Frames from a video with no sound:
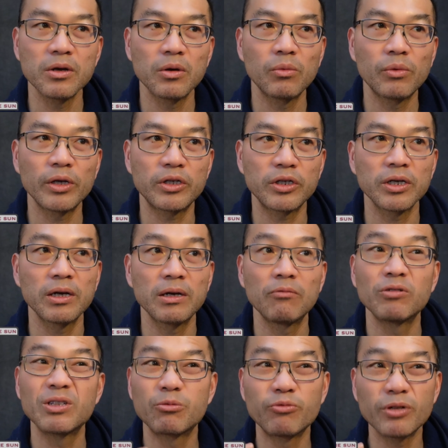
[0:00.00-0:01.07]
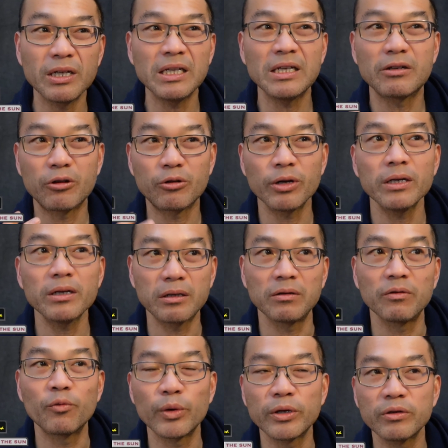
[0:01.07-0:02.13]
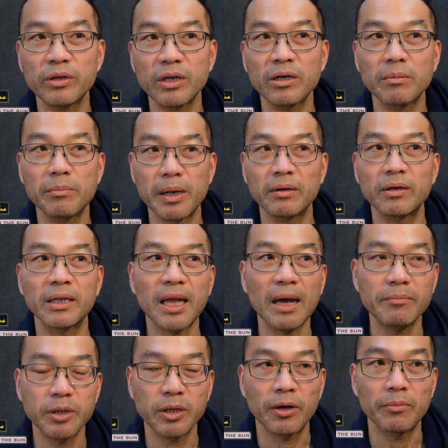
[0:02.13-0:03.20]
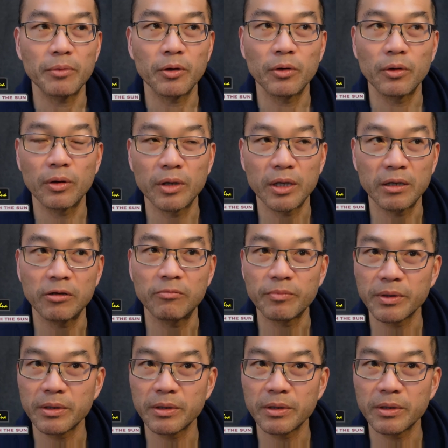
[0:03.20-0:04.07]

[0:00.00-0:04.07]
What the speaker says: which was really critical when you think about a laptop or